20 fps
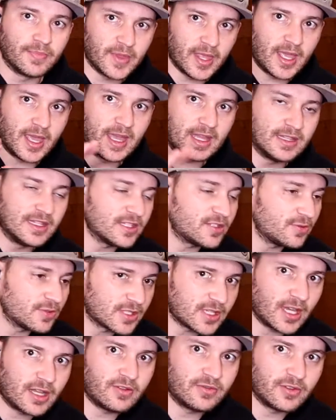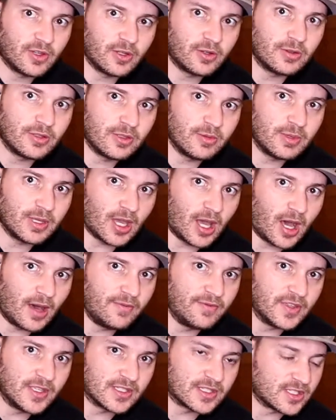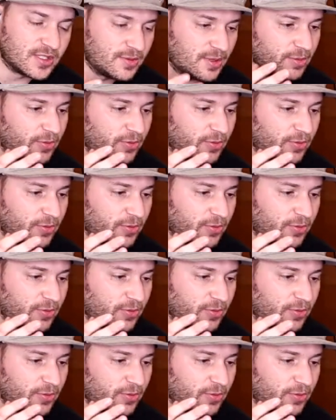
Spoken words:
And this was kind of going to be obvious to me